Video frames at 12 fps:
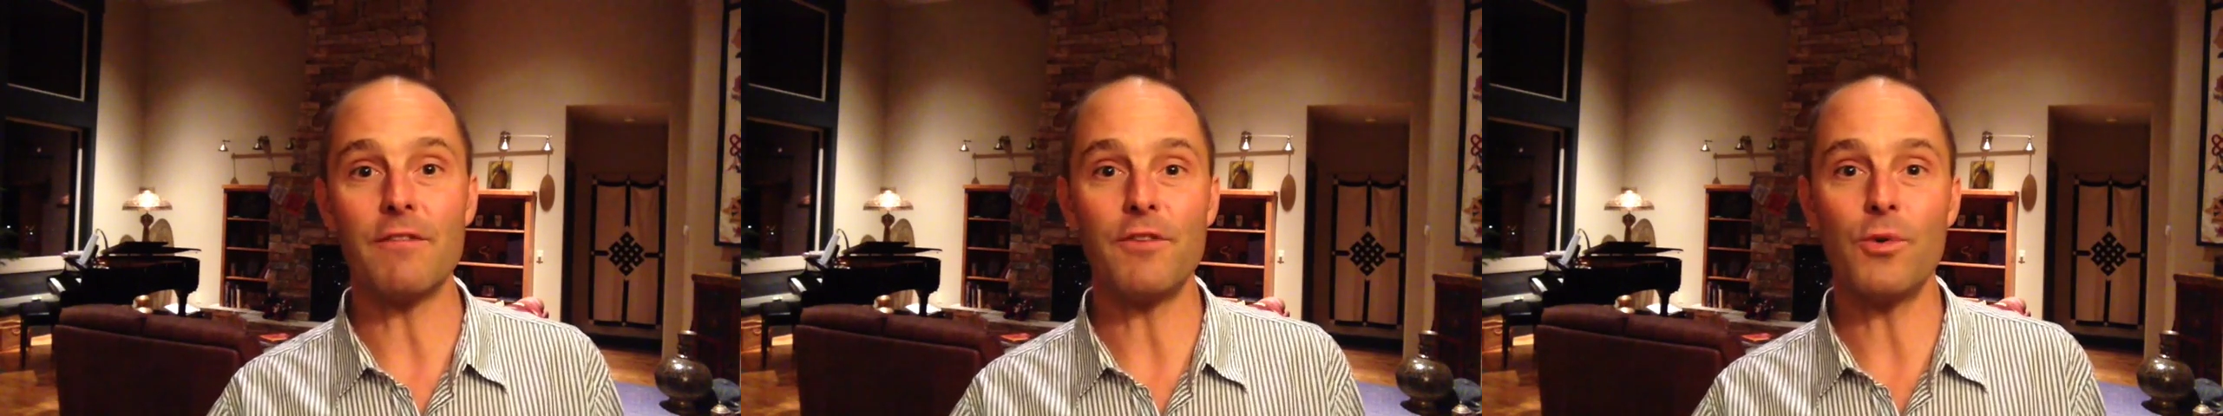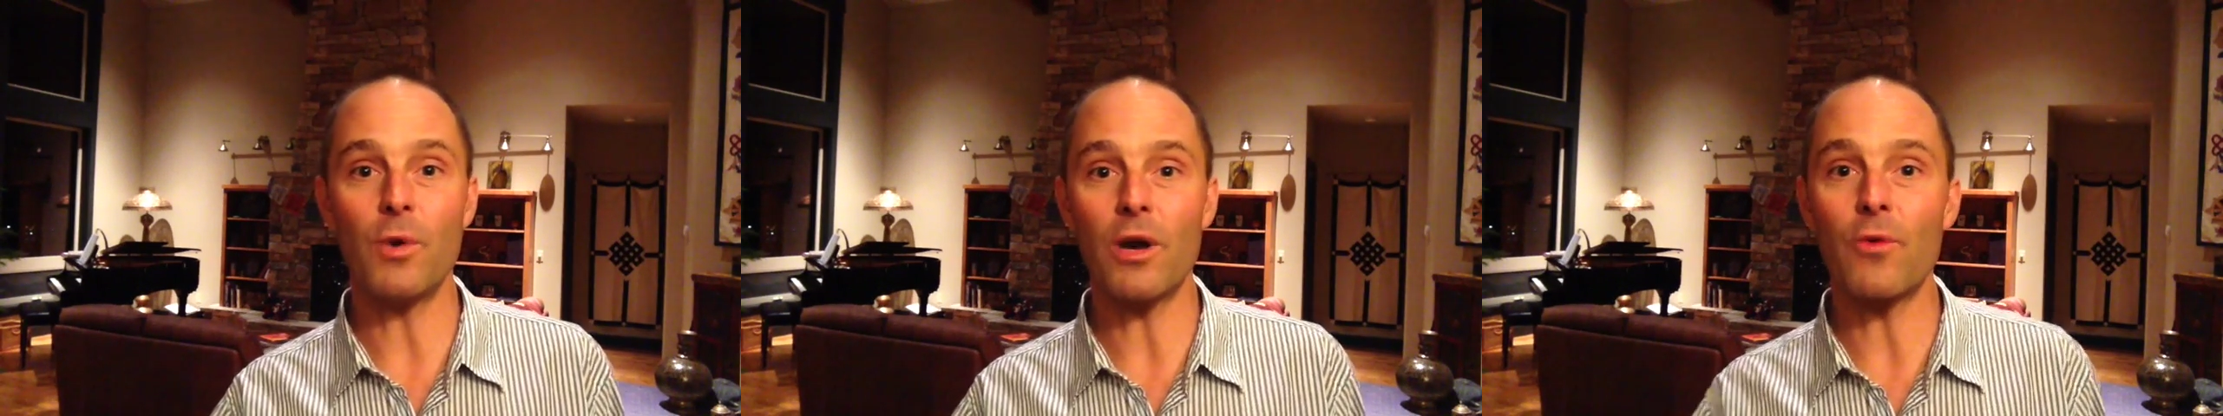if
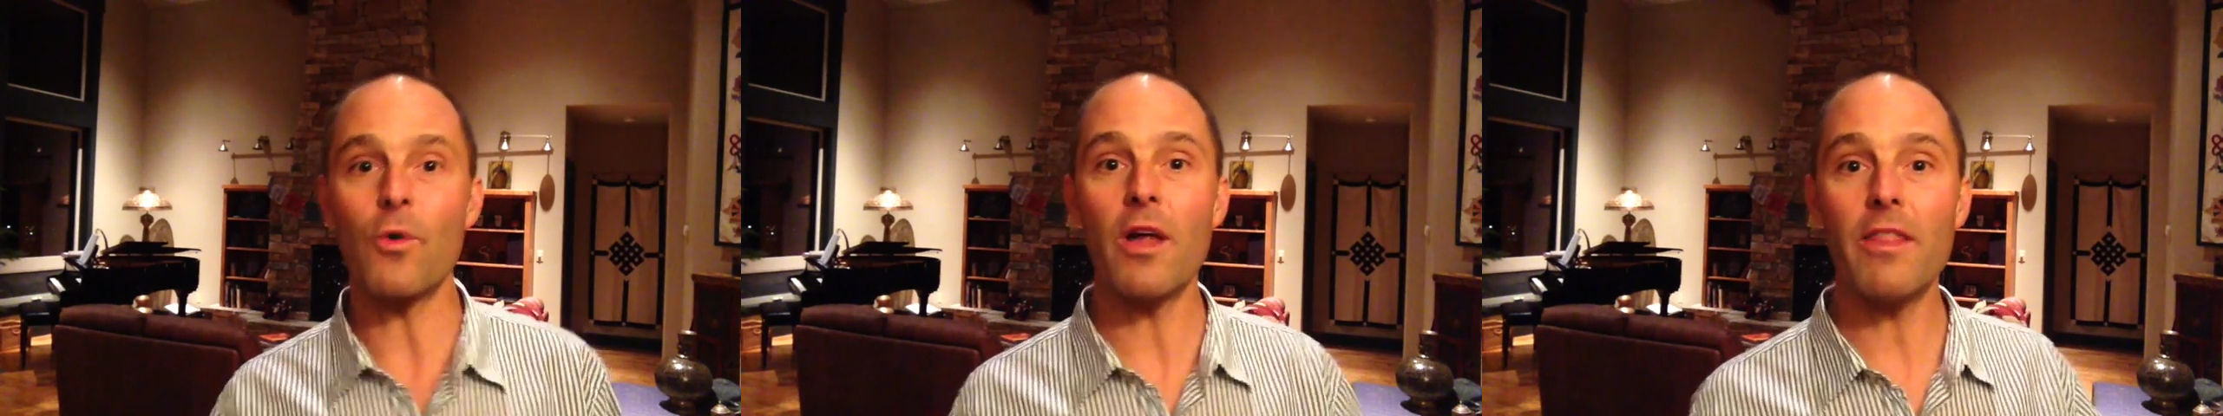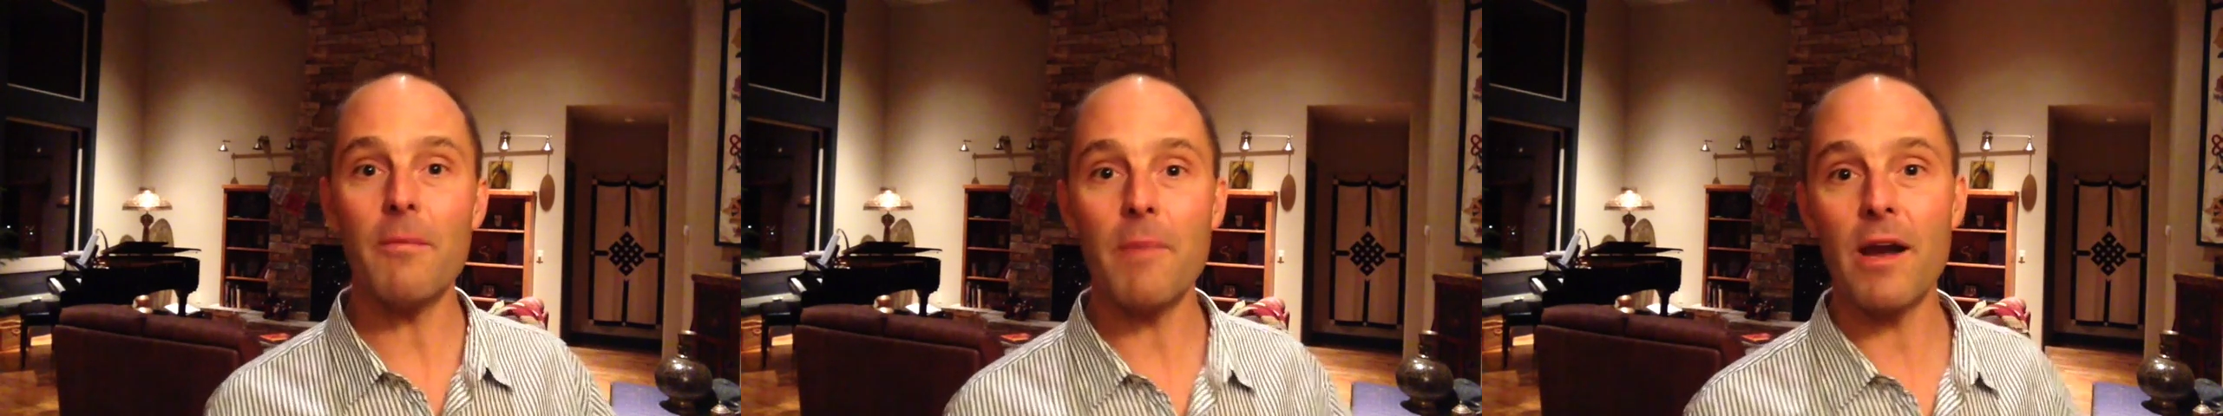you want to
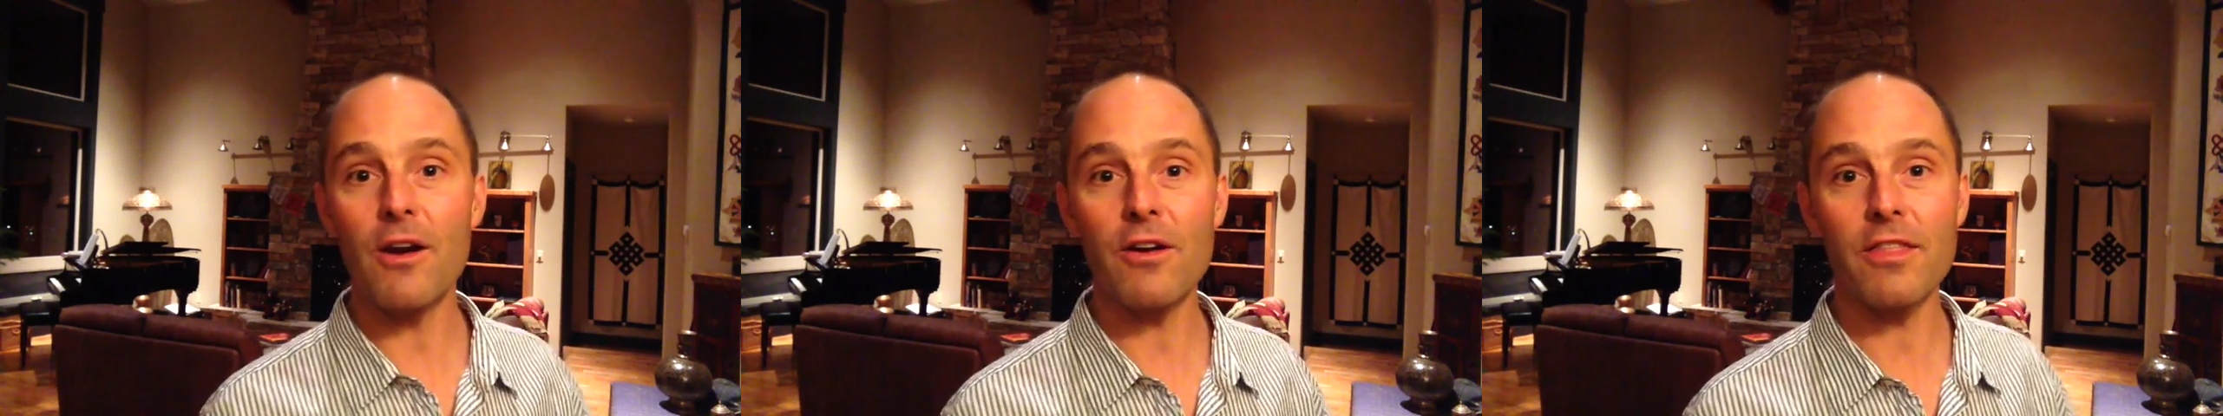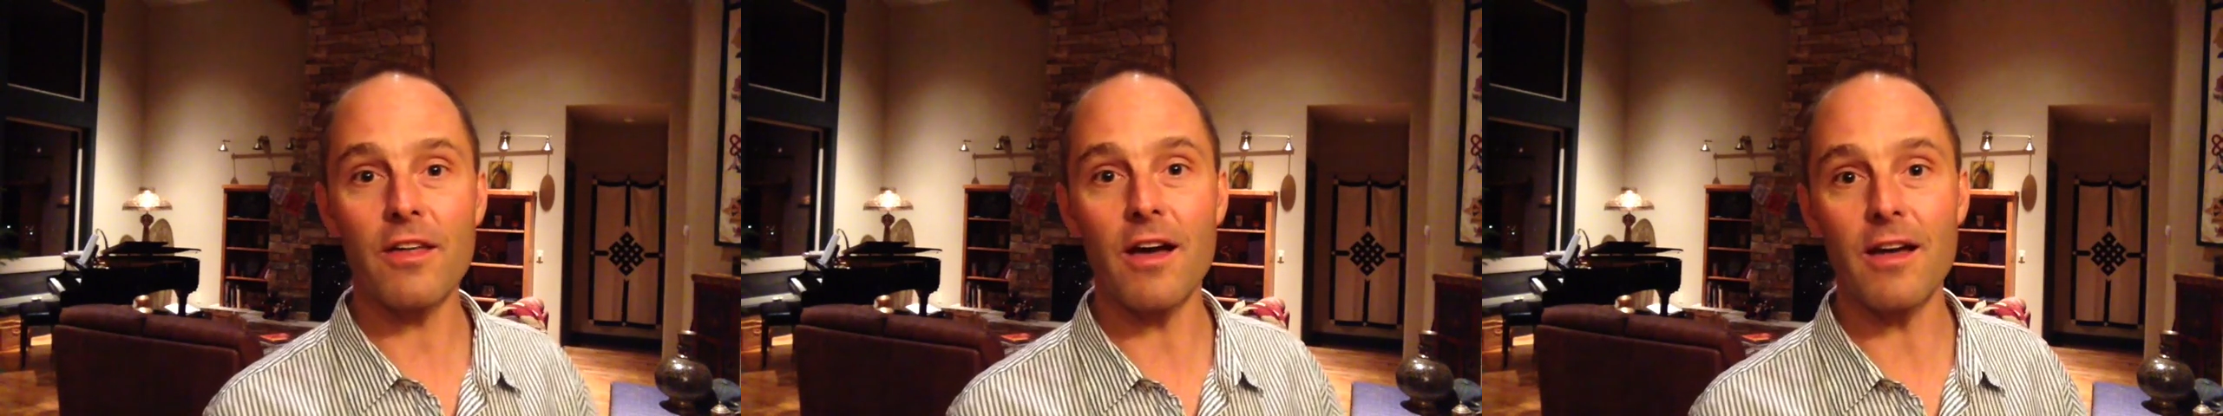run the
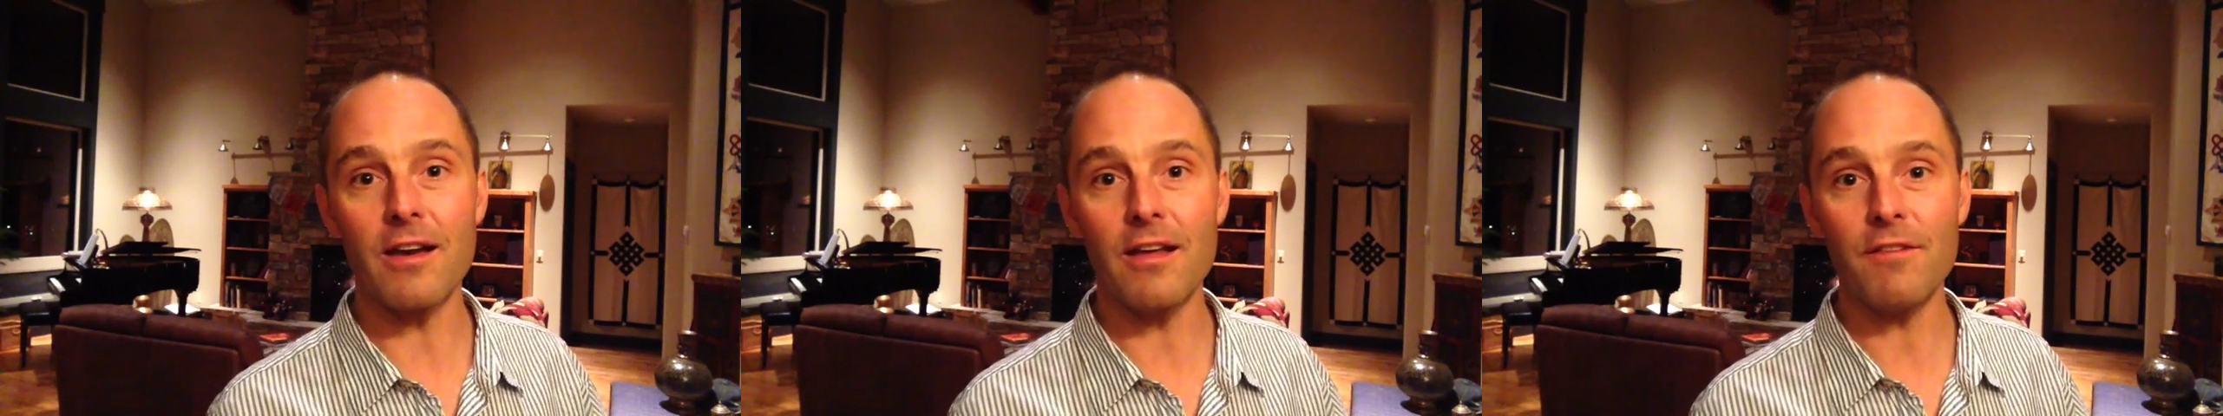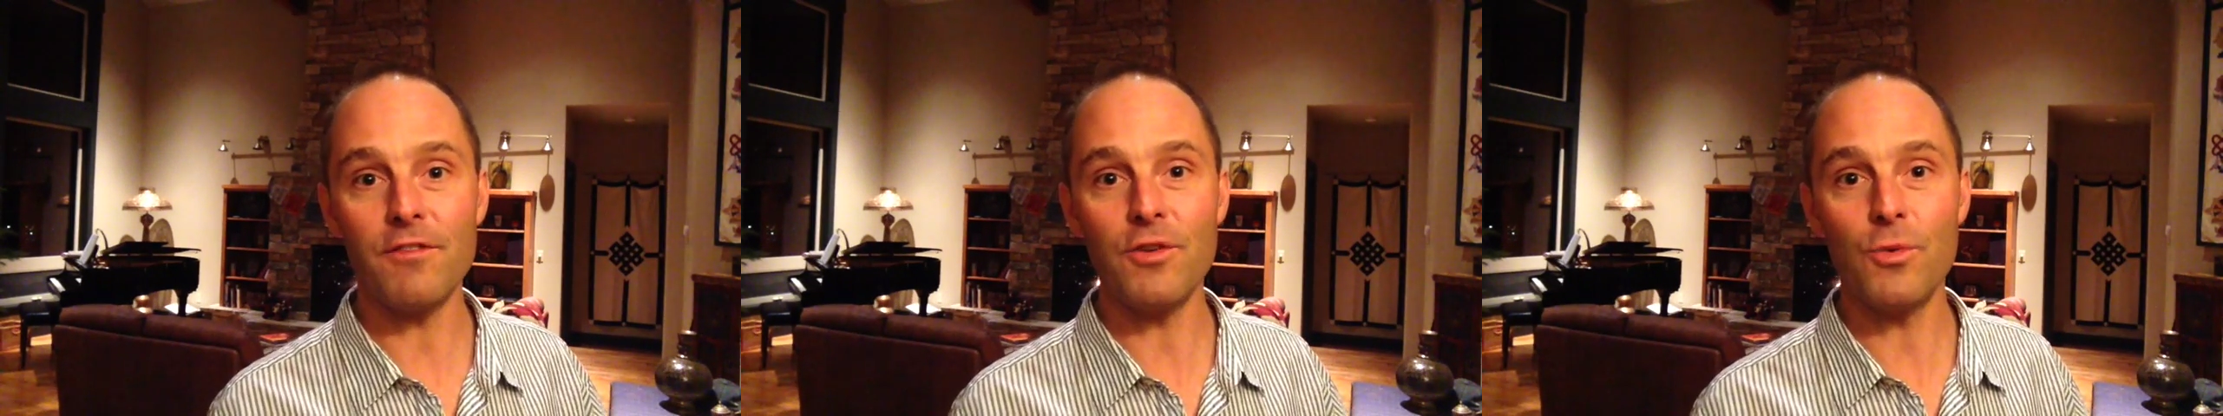marathon,
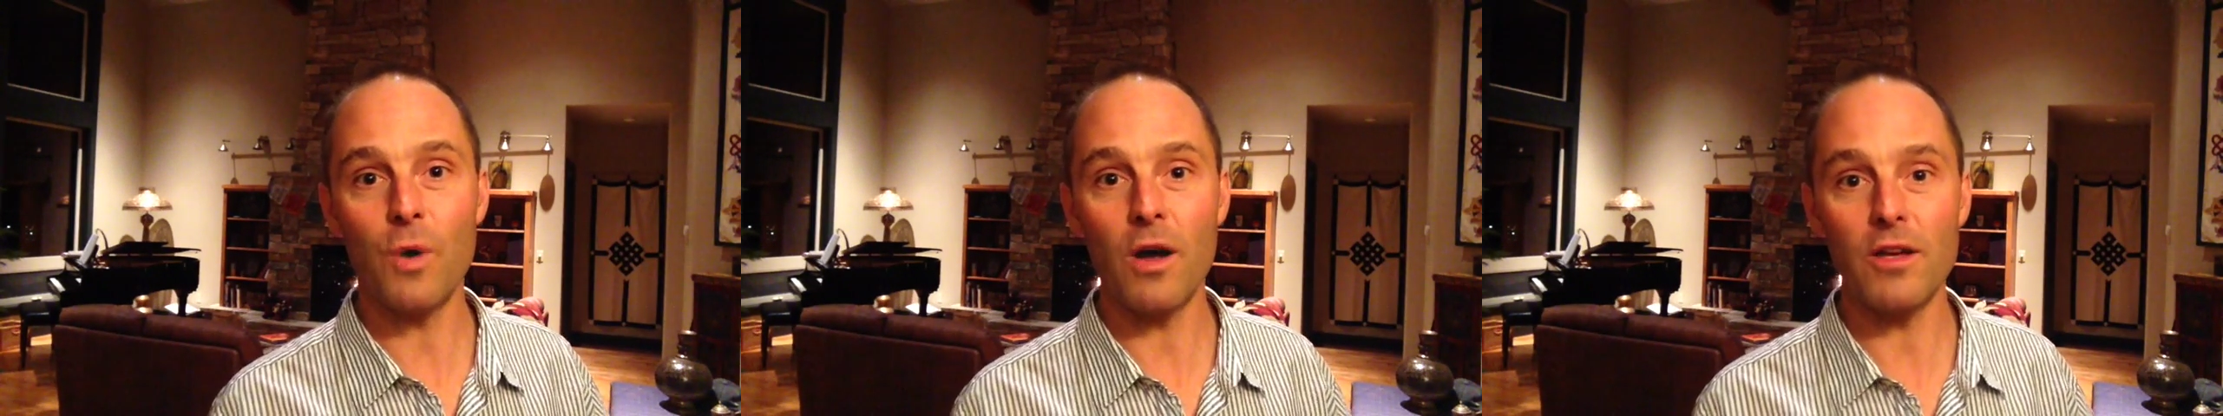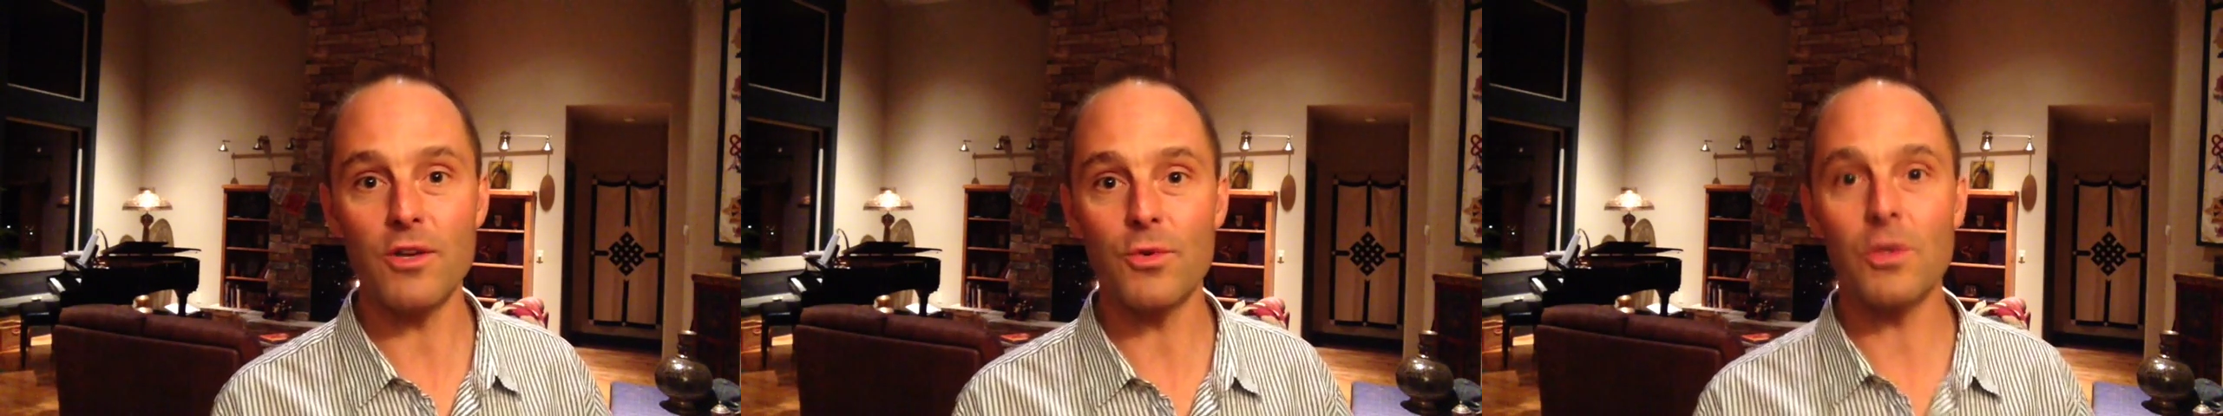if you want your